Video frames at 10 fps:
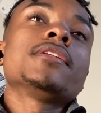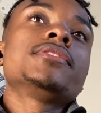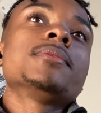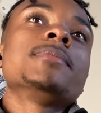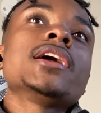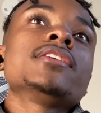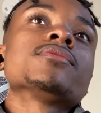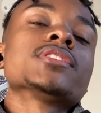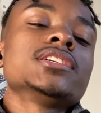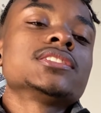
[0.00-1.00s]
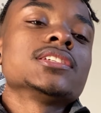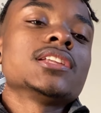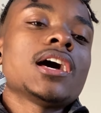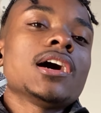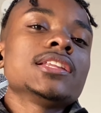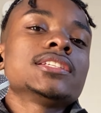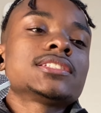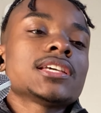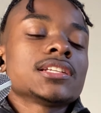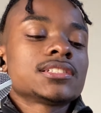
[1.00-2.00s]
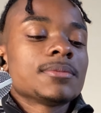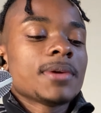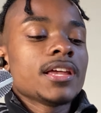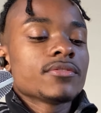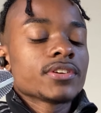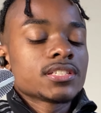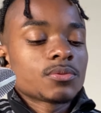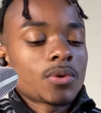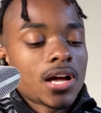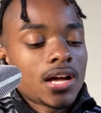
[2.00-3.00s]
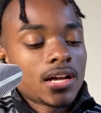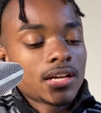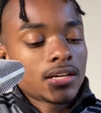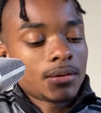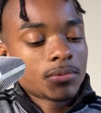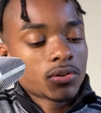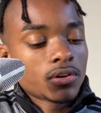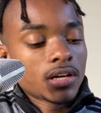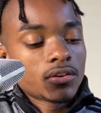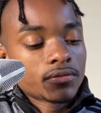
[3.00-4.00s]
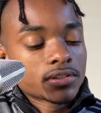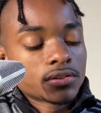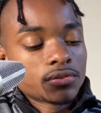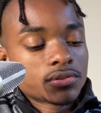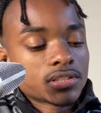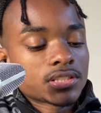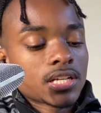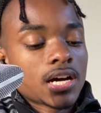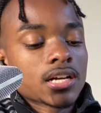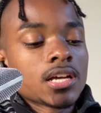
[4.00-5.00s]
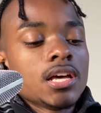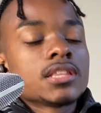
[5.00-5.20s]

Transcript: the main reason I need to say this, the main reason why I'm gonna go head over to Lucid stock.